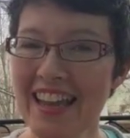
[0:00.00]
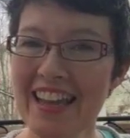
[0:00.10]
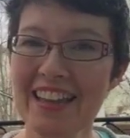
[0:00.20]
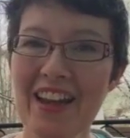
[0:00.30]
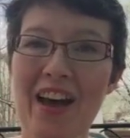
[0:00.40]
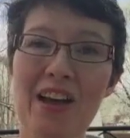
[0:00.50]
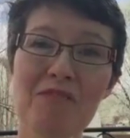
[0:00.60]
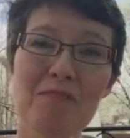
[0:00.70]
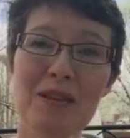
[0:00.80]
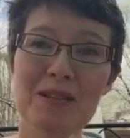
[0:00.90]
and
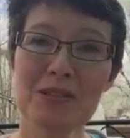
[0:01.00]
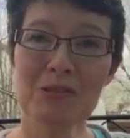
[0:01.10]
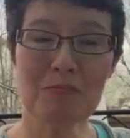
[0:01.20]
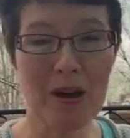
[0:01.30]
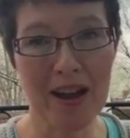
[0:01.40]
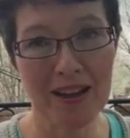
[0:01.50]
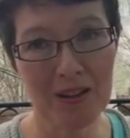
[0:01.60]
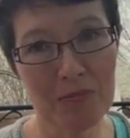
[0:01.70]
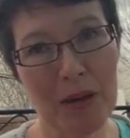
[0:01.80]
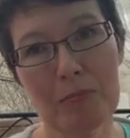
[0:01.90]
I've been
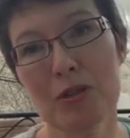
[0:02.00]
inspired by